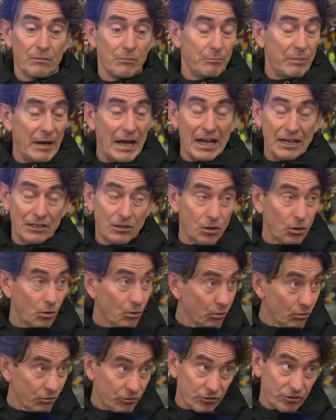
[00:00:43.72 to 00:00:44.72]
bad
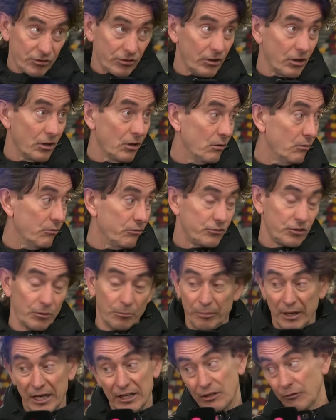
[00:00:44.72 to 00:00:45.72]
goals, you know, some
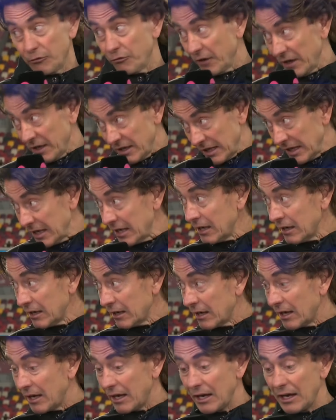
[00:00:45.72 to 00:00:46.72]
bad defending,
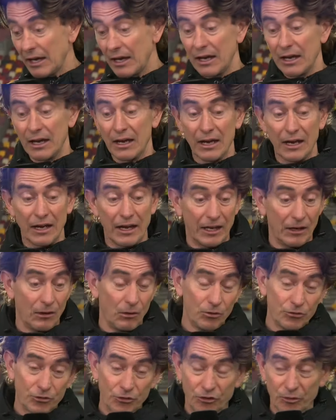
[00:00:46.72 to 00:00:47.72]
and
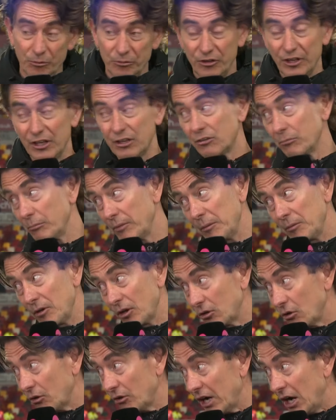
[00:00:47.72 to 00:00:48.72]
also some things maybe
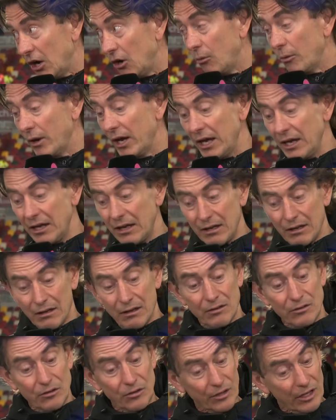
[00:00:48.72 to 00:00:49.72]
not going our way.
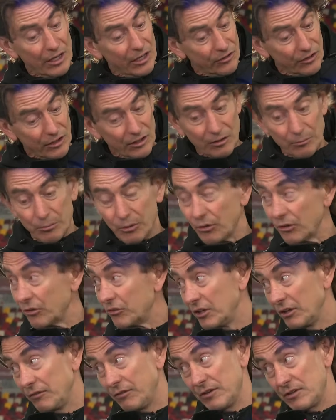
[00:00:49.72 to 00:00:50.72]
Today, I think the boys
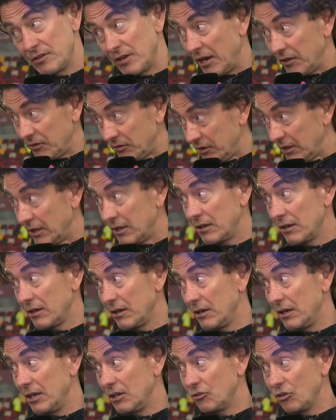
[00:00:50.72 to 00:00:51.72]
did fantastic
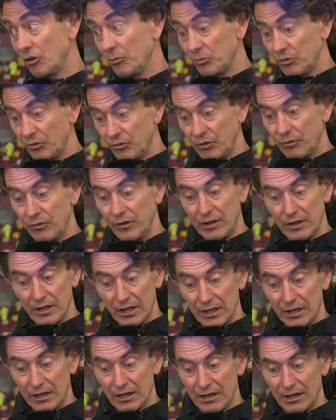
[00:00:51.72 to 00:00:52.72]
in terms of
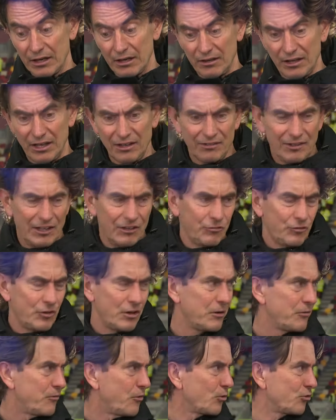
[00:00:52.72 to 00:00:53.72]
defending. Yes, they have
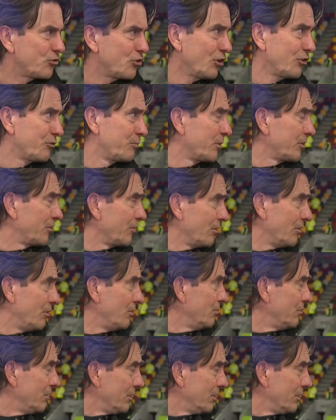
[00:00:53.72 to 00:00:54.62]
24 shots, but, you know,